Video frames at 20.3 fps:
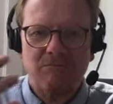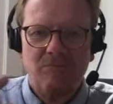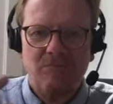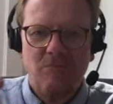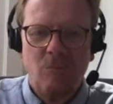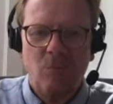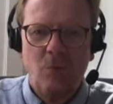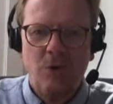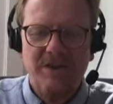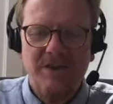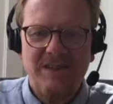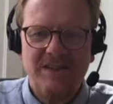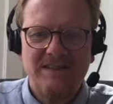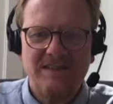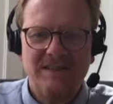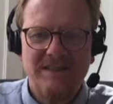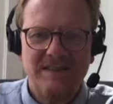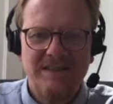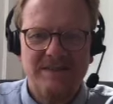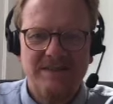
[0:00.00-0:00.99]
what does
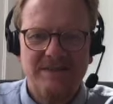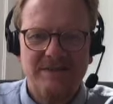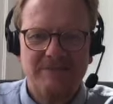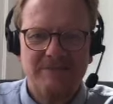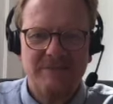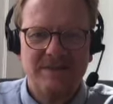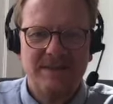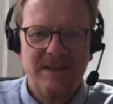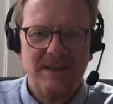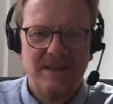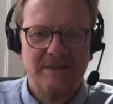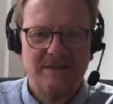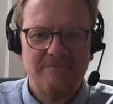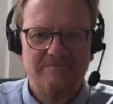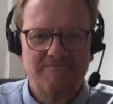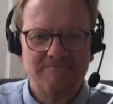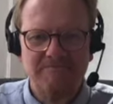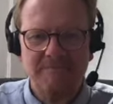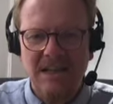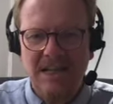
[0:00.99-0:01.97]
this result
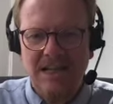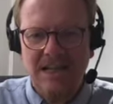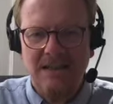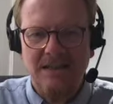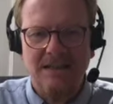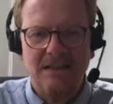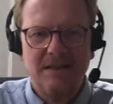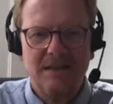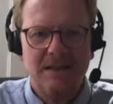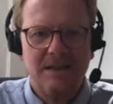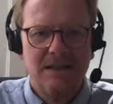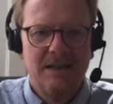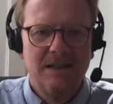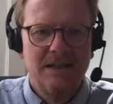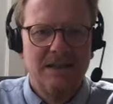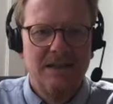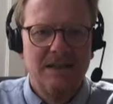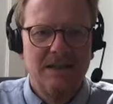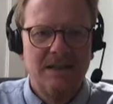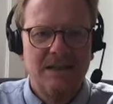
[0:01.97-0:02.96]
mean?
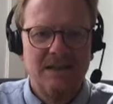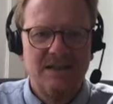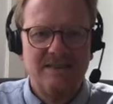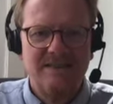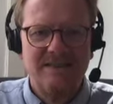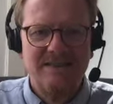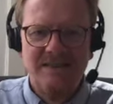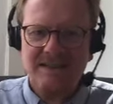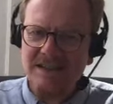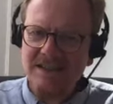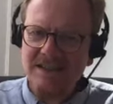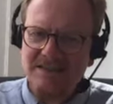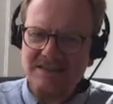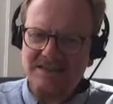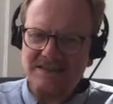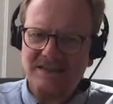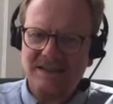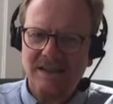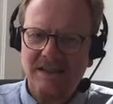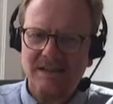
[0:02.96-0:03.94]
Is this
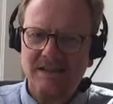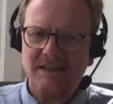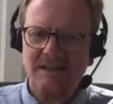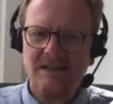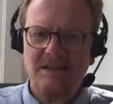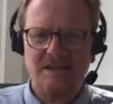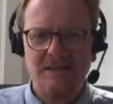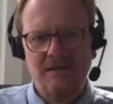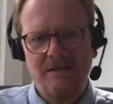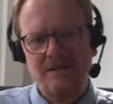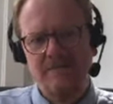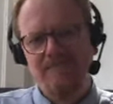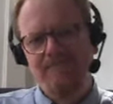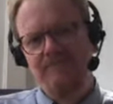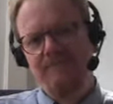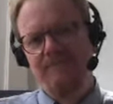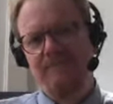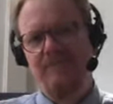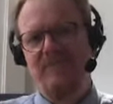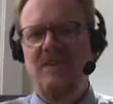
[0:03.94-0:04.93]
still
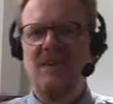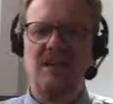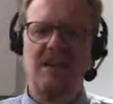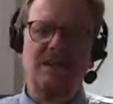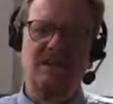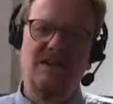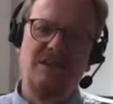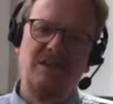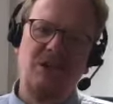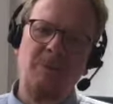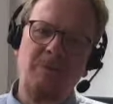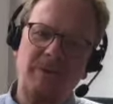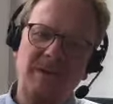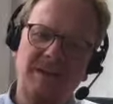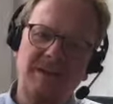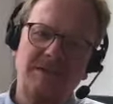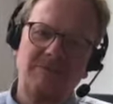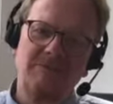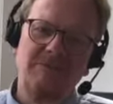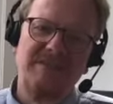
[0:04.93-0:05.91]
a
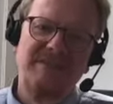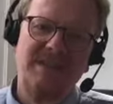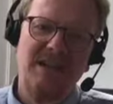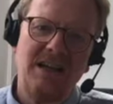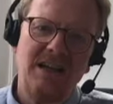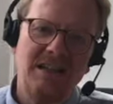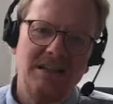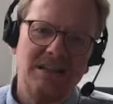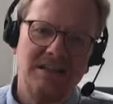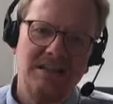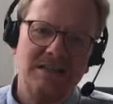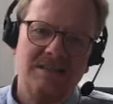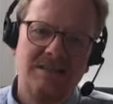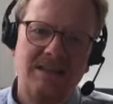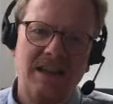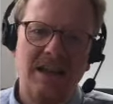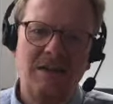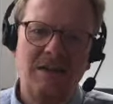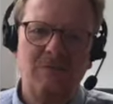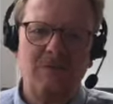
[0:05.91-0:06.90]
typical result
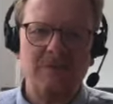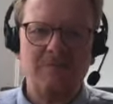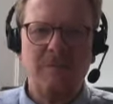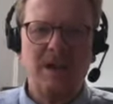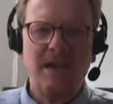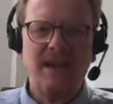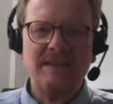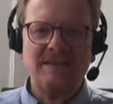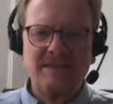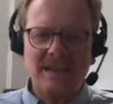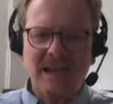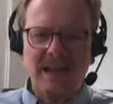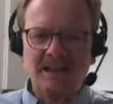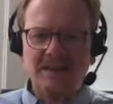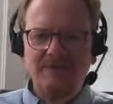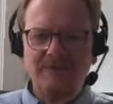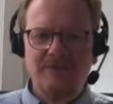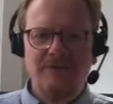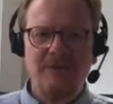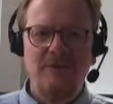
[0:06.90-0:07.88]
that one might get
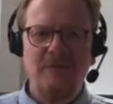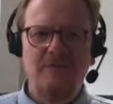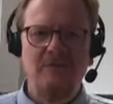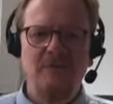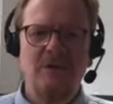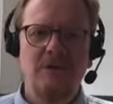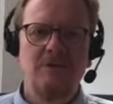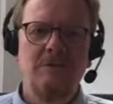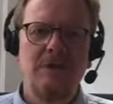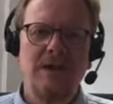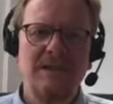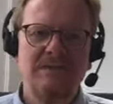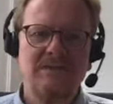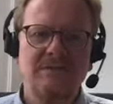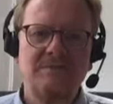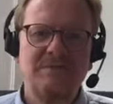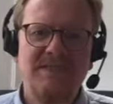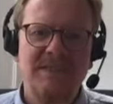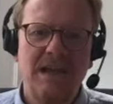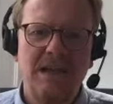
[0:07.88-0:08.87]
from a
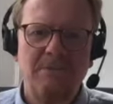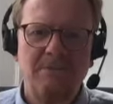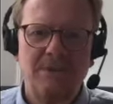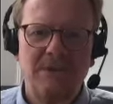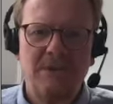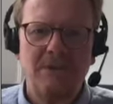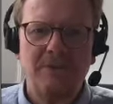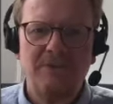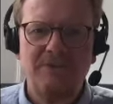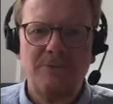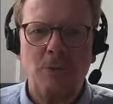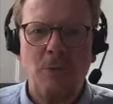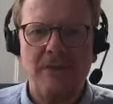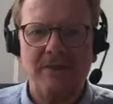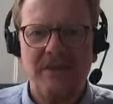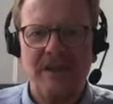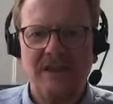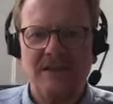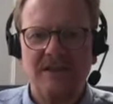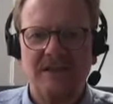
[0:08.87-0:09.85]
random sample of
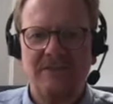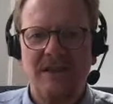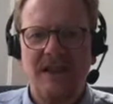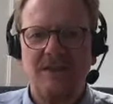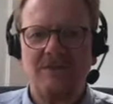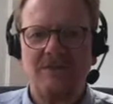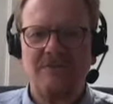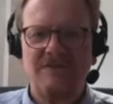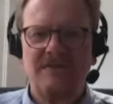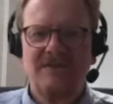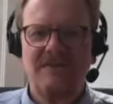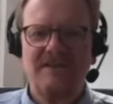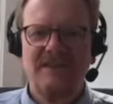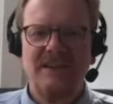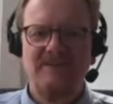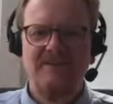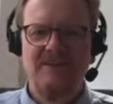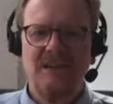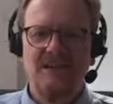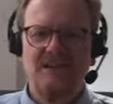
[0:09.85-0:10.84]

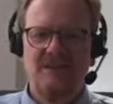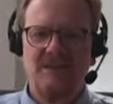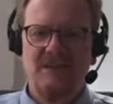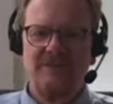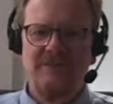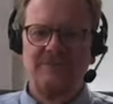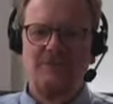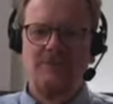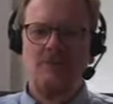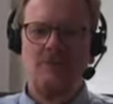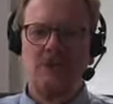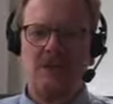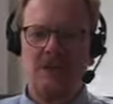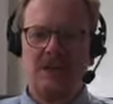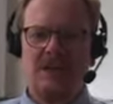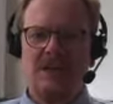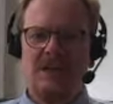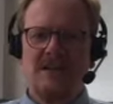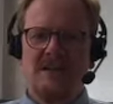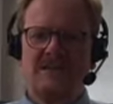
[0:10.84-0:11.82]
4,704
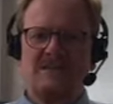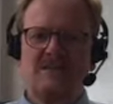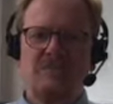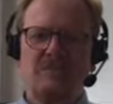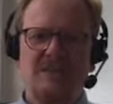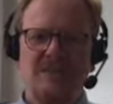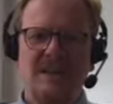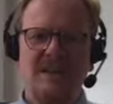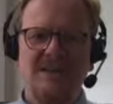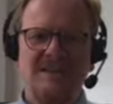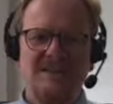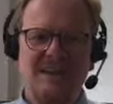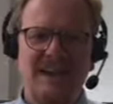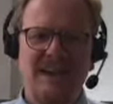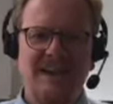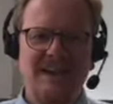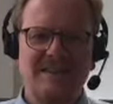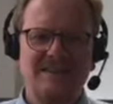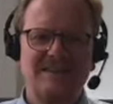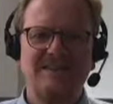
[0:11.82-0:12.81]
surprise
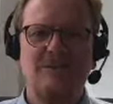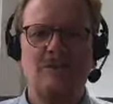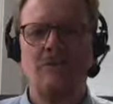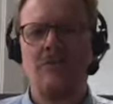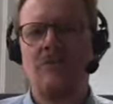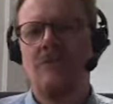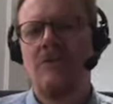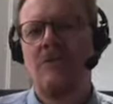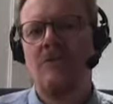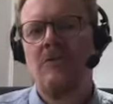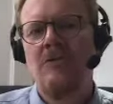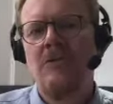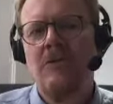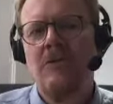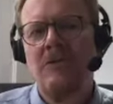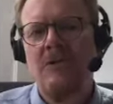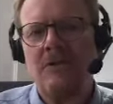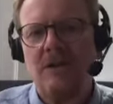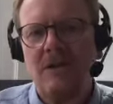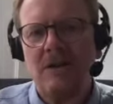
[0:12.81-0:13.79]
eggs?
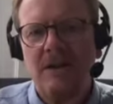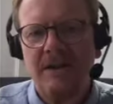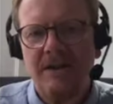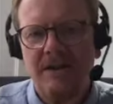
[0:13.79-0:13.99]
Or